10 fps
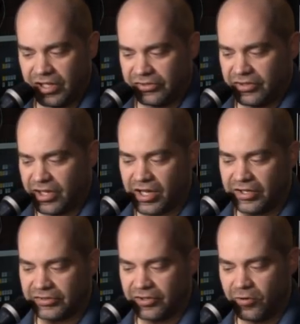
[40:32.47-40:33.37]
S D
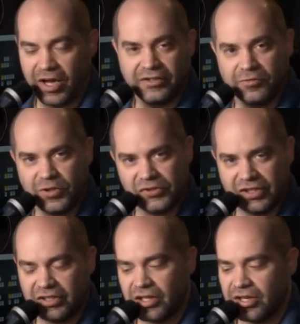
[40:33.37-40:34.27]
I. So I don't use
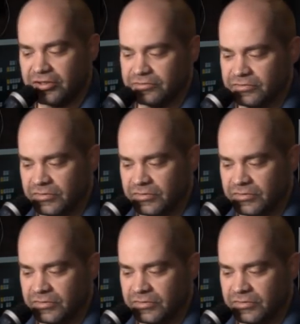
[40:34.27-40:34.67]
N D I,